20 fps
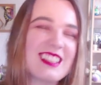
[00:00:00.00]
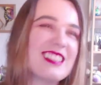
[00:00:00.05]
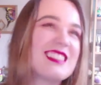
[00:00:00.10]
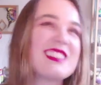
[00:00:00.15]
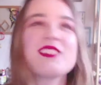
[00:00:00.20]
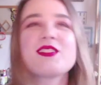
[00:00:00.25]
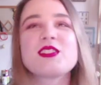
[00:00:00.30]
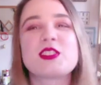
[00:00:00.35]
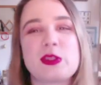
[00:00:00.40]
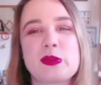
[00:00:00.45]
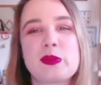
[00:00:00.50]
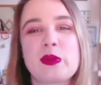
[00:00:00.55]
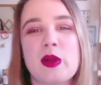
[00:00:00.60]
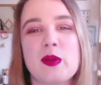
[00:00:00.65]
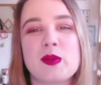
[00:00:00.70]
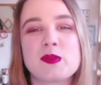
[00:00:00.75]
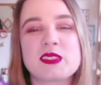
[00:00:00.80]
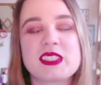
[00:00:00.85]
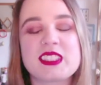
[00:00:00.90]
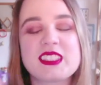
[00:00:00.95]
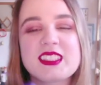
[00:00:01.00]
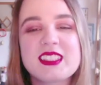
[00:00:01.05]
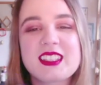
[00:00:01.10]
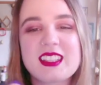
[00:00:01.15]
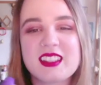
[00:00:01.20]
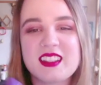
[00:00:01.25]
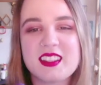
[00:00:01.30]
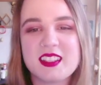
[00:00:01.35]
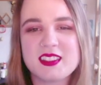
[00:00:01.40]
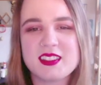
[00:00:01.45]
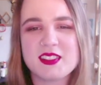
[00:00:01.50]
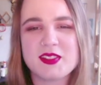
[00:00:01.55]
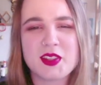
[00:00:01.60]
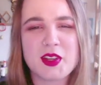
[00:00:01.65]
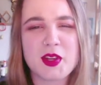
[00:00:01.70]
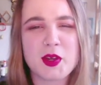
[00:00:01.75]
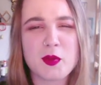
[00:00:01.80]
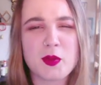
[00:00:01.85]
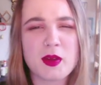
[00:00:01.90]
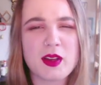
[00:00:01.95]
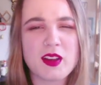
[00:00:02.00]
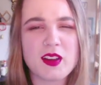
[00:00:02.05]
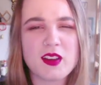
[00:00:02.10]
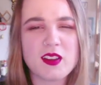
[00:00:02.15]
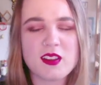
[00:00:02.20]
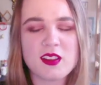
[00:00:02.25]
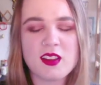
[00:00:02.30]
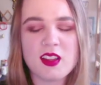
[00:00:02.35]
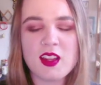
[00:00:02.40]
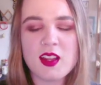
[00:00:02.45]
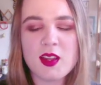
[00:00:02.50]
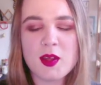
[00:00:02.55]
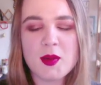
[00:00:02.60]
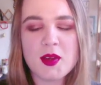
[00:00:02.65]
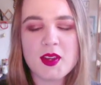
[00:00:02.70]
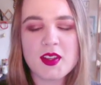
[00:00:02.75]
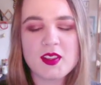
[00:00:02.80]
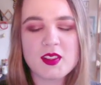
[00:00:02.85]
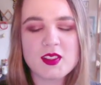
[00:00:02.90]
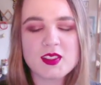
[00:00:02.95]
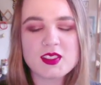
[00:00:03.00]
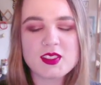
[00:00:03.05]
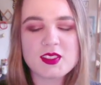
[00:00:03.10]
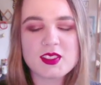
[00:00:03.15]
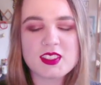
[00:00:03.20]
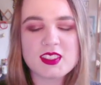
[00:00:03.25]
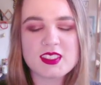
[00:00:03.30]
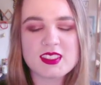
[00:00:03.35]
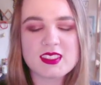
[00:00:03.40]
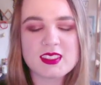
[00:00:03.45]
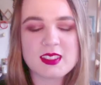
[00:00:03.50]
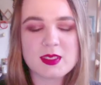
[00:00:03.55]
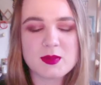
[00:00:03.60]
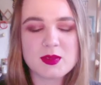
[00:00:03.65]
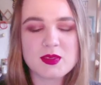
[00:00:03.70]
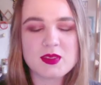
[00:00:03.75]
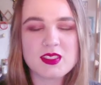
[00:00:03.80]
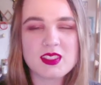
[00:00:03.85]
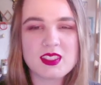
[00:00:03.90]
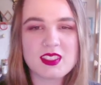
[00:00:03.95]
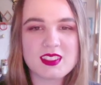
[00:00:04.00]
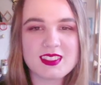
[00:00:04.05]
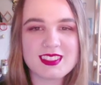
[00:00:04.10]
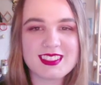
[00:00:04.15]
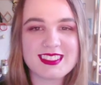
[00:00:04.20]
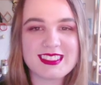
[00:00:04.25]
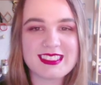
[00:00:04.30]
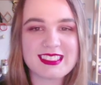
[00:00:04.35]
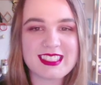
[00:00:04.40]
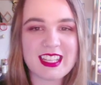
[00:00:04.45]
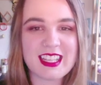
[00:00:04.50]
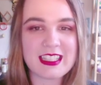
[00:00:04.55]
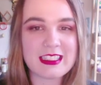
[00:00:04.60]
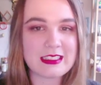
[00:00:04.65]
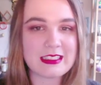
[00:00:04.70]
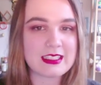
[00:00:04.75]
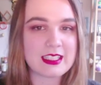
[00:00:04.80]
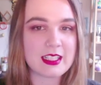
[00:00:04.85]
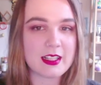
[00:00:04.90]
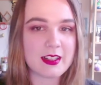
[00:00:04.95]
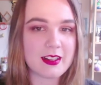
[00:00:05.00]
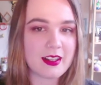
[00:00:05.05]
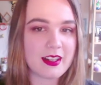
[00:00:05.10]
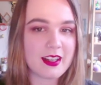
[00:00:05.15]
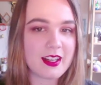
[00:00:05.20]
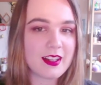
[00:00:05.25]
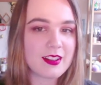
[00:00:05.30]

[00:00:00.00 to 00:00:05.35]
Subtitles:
I guess I have two problems. It didn't cleanse very well, and also it just seems really unsanitary.